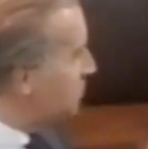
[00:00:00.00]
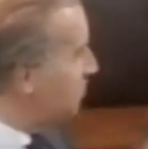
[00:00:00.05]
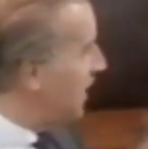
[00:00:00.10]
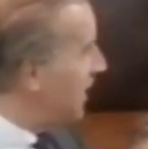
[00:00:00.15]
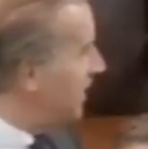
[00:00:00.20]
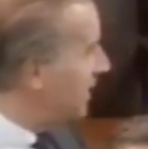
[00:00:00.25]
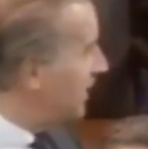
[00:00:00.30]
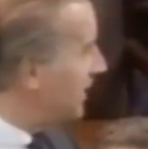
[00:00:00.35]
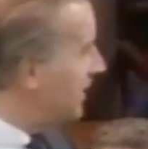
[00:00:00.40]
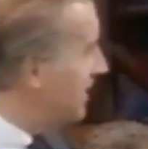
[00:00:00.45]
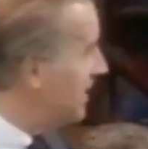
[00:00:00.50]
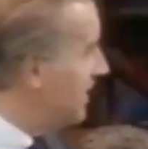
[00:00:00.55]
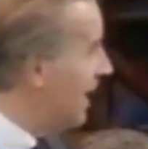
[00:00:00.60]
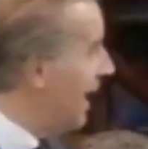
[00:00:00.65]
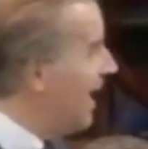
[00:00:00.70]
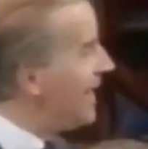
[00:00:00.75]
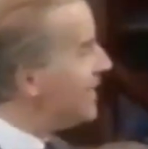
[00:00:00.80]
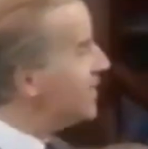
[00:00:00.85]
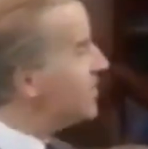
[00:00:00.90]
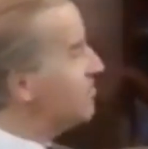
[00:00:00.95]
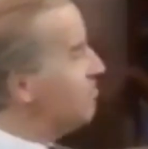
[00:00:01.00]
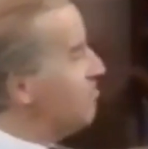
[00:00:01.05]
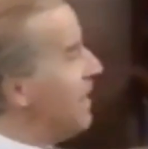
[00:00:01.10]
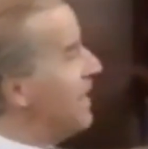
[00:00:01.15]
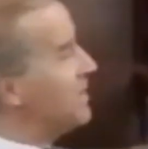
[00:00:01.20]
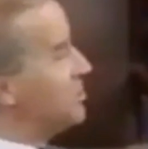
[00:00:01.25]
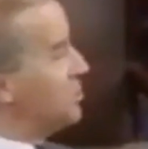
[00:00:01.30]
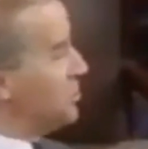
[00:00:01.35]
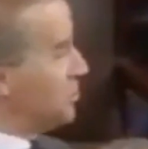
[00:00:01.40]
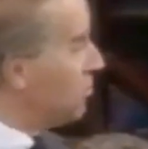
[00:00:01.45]
spending, I
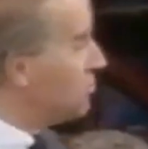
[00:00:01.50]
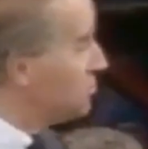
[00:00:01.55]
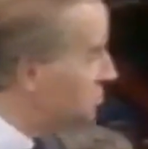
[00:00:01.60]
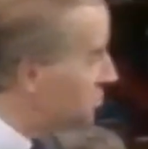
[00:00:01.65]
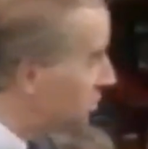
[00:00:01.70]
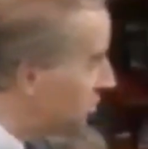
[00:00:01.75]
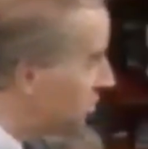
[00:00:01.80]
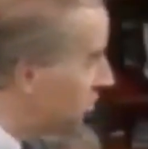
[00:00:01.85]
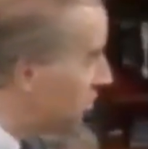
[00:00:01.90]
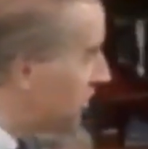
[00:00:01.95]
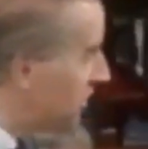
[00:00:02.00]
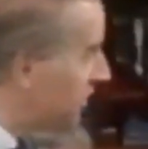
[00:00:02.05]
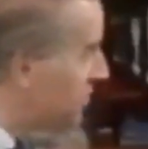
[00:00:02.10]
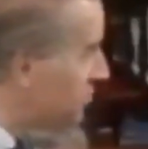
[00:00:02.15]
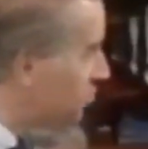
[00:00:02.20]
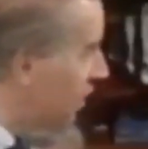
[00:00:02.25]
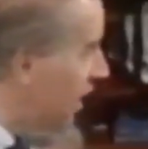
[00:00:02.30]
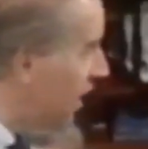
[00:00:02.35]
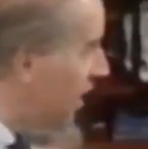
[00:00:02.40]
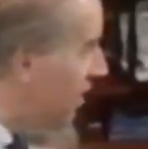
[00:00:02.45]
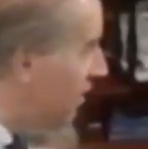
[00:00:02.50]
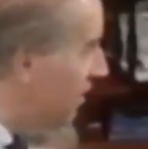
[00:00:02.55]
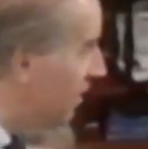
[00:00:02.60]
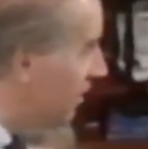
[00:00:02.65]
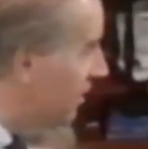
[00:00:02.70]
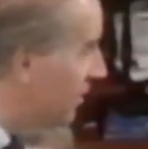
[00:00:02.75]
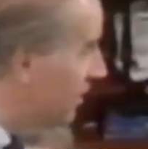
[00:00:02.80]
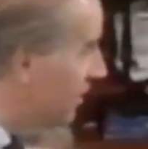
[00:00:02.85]
meant Social Security as well.